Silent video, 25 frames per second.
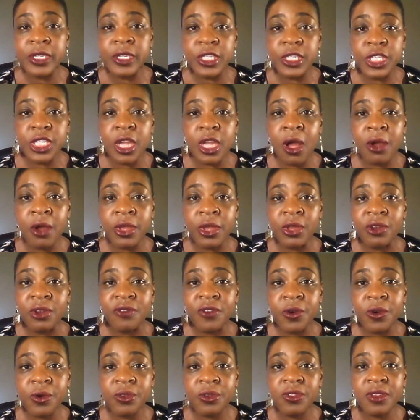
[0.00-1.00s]
is Shaw
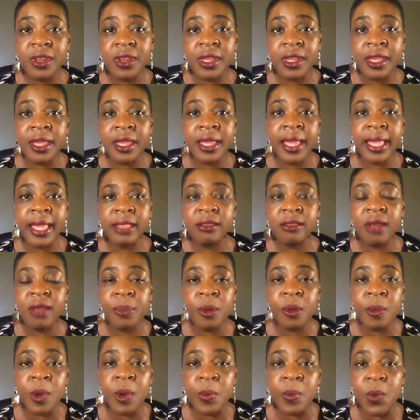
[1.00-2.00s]
University and
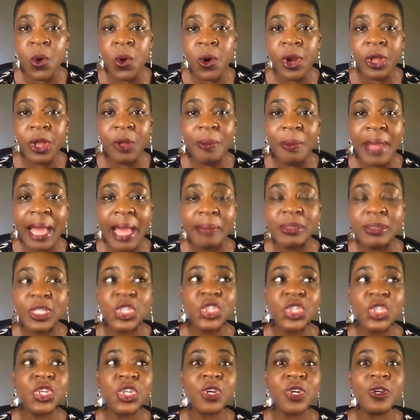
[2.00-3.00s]
Tupper Memorial
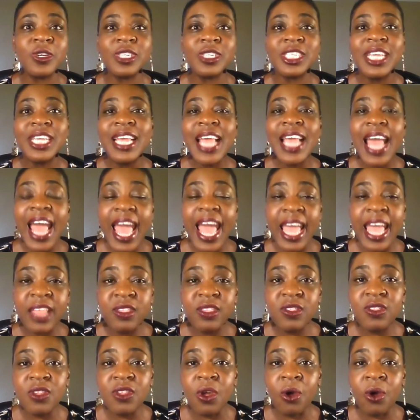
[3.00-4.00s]
Baptist Church. And
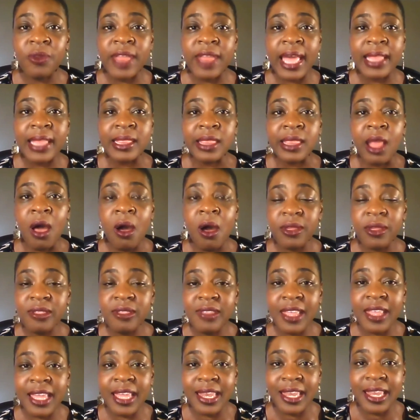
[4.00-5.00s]
so that
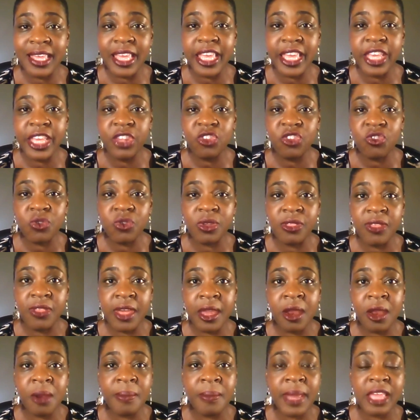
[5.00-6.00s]
long-standing history
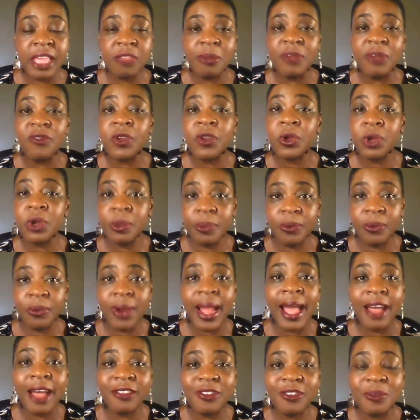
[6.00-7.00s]
there makes me very
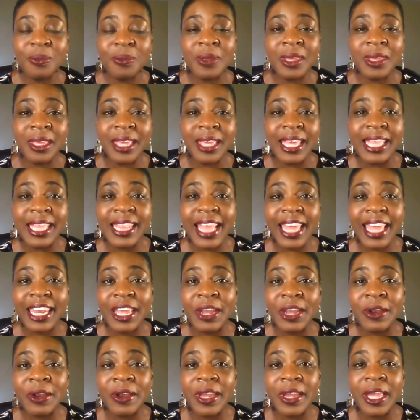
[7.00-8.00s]
proud to be in that
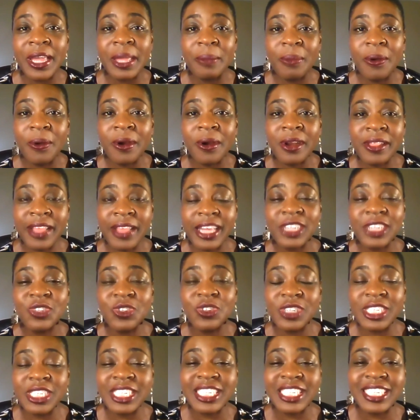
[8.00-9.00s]
area and part of that
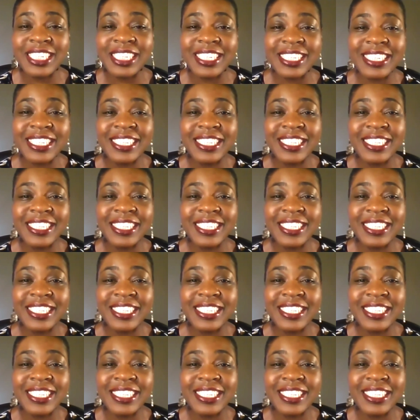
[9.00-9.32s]
tradition.